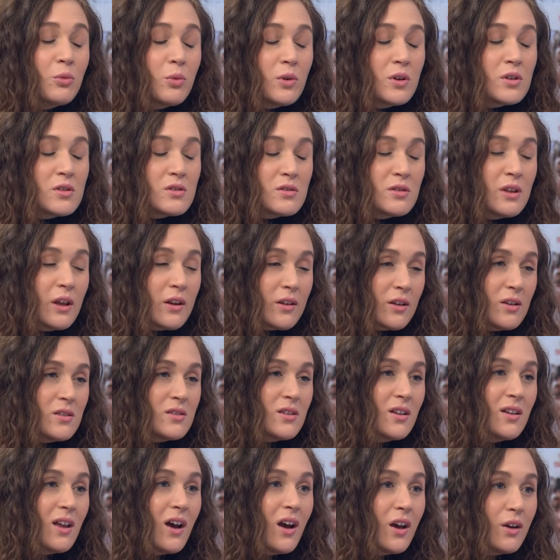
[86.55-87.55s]
was that he's
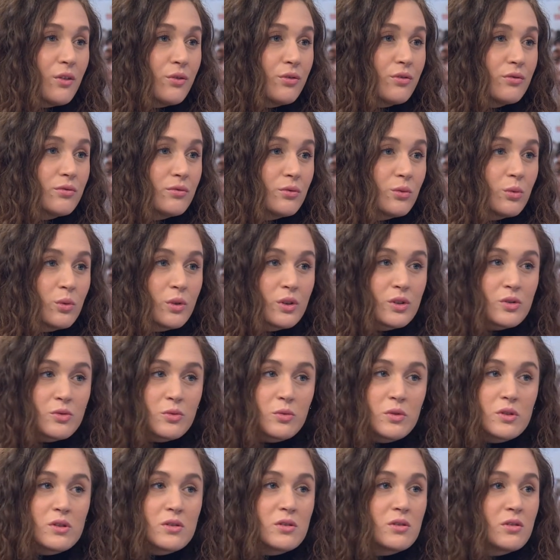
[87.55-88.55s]
alive, which
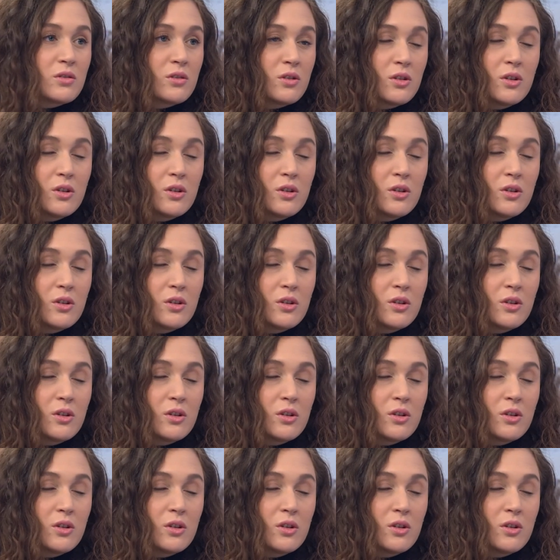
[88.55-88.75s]
was,